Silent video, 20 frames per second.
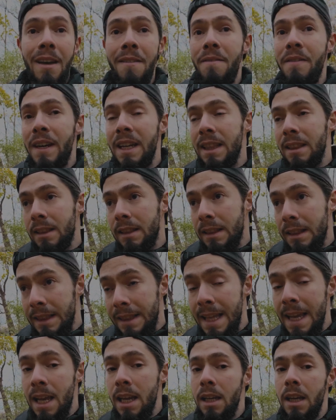every
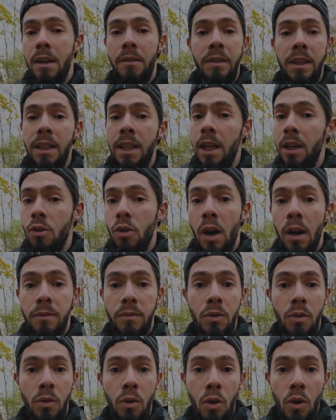day, every day you
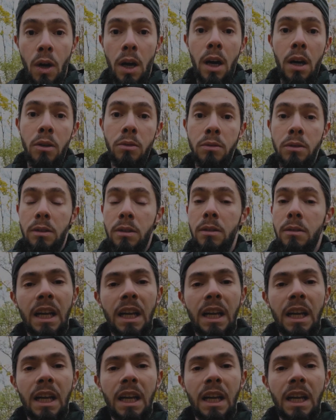have to go out.